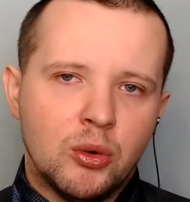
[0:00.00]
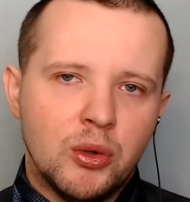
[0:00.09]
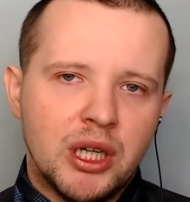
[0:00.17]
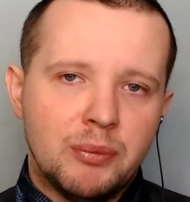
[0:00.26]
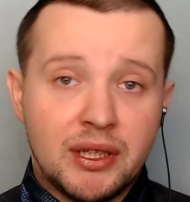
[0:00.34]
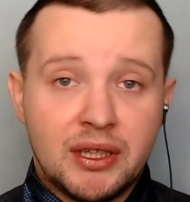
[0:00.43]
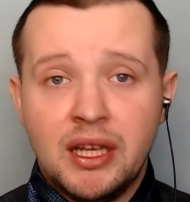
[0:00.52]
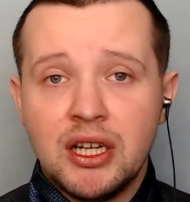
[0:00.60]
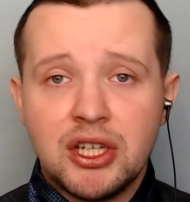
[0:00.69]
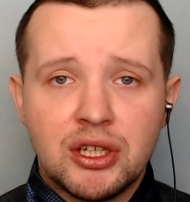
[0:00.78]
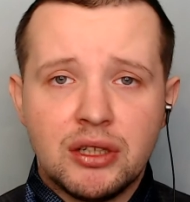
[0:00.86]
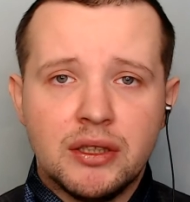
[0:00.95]
We're
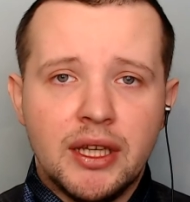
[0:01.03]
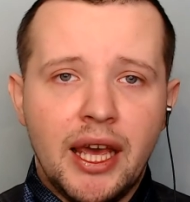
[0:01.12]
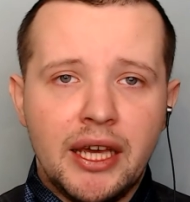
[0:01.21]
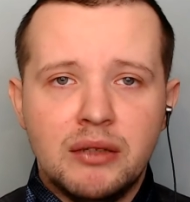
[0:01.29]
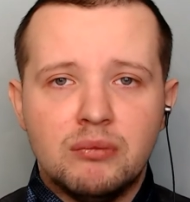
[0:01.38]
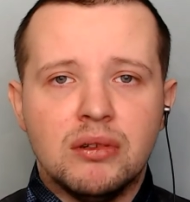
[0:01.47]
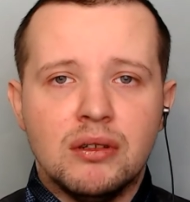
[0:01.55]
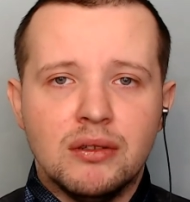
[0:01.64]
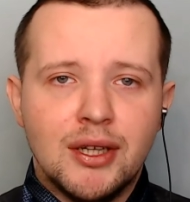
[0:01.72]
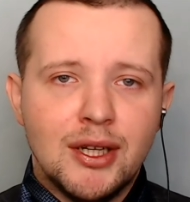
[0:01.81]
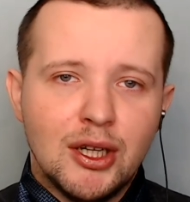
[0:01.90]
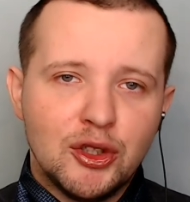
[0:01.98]
potentially able
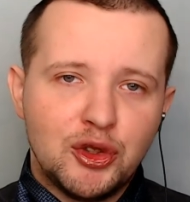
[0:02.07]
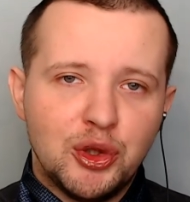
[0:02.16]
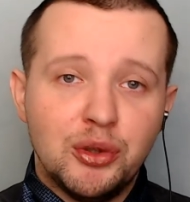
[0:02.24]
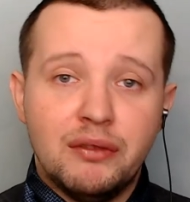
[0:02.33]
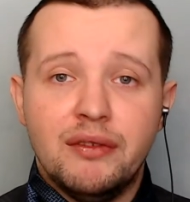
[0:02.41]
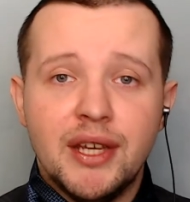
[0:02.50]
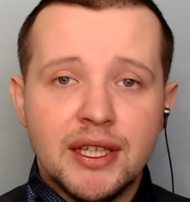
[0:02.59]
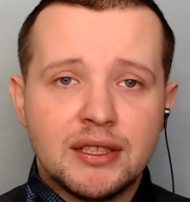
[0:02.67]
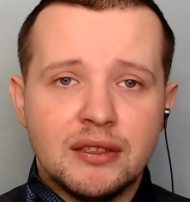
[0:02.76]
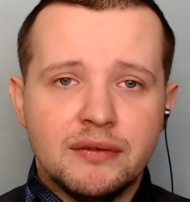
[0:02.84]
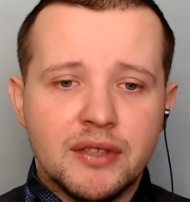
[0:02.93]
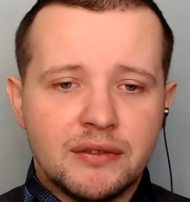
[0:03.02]
to invest
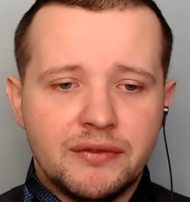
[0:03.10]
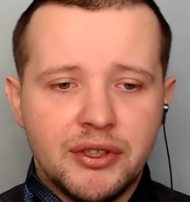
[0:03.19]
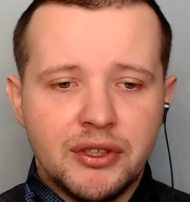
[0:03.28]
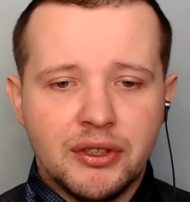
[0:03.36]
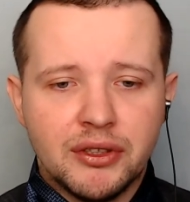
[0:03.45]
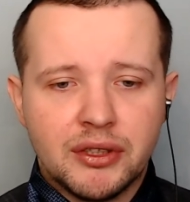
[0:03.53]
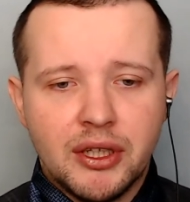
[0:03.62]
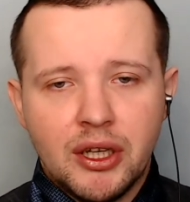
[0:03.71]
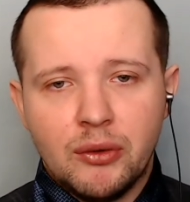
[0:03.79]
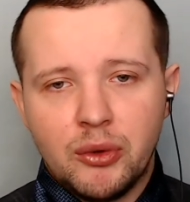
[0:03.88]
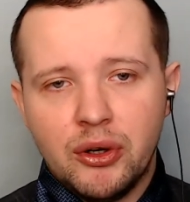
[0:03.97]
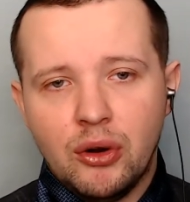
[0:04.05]
in this field.
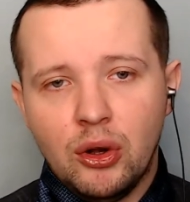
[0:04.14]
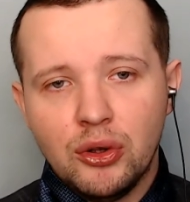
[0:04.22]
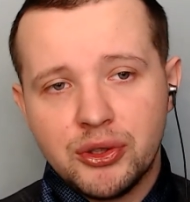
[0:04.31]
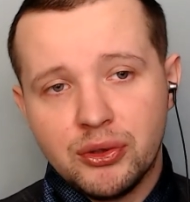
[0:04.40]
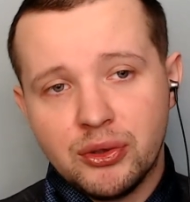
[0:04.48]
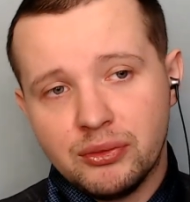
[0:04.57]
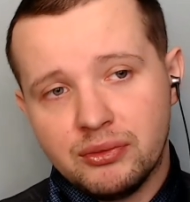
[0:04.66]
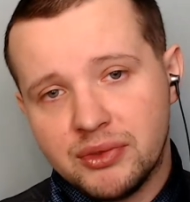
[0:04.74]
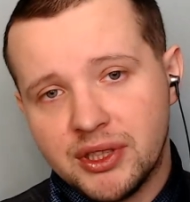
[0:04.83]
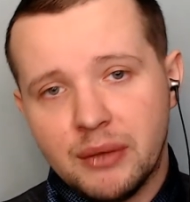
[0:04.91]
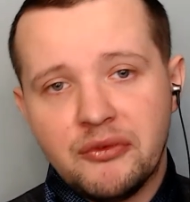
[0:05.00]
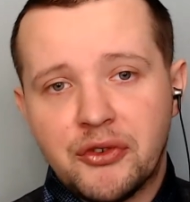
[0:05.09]
We're also
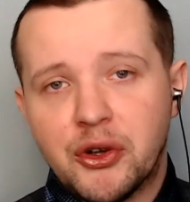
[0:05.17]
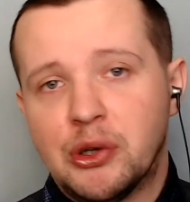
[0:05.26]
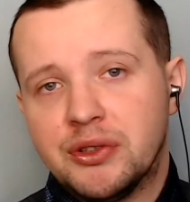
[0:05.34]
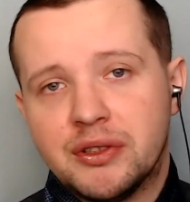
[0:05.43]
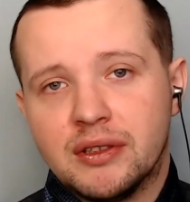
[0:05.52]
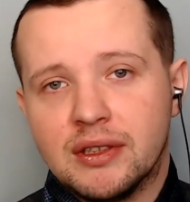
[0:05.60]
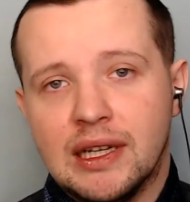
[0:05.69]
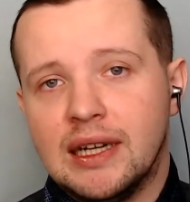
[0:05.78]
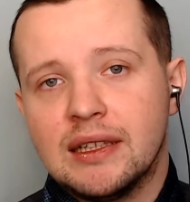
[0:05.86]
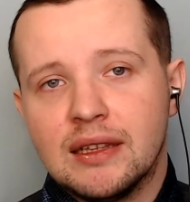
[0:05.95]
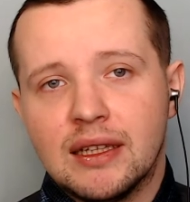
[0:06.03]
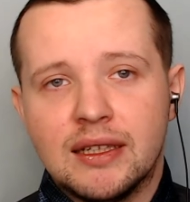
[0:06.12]
some first
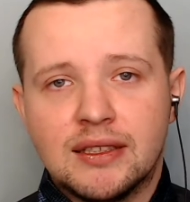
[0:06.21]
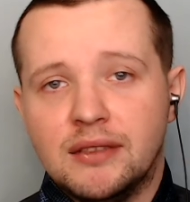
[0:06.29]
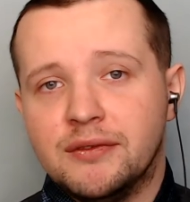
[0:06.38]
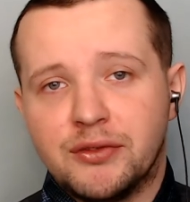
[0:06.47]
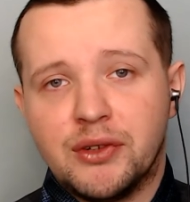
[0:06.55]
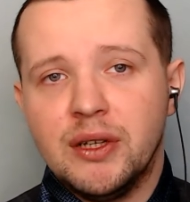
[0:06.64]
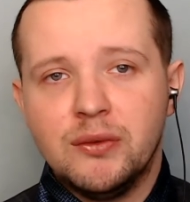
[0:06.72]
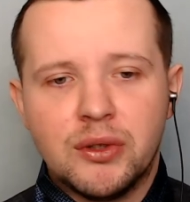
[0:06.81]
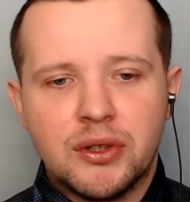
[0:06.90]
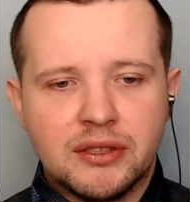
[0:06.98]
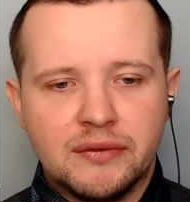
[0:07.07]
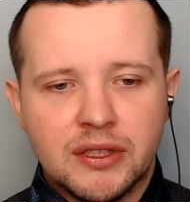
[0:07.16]
guidelines and
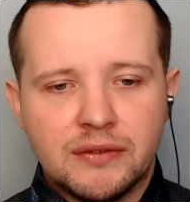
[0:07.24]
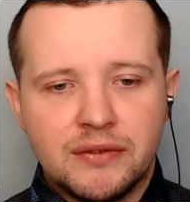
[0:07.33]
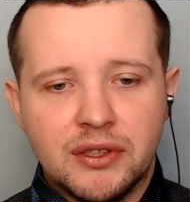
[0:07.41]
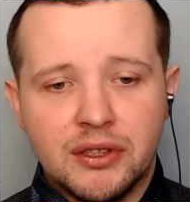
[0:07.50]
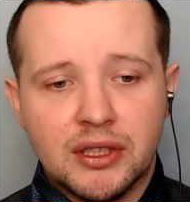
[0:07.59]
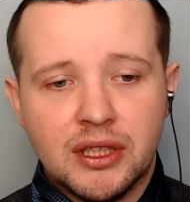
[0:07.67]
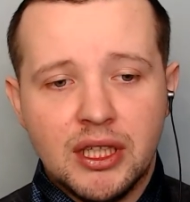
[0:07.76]
frameworks in this field.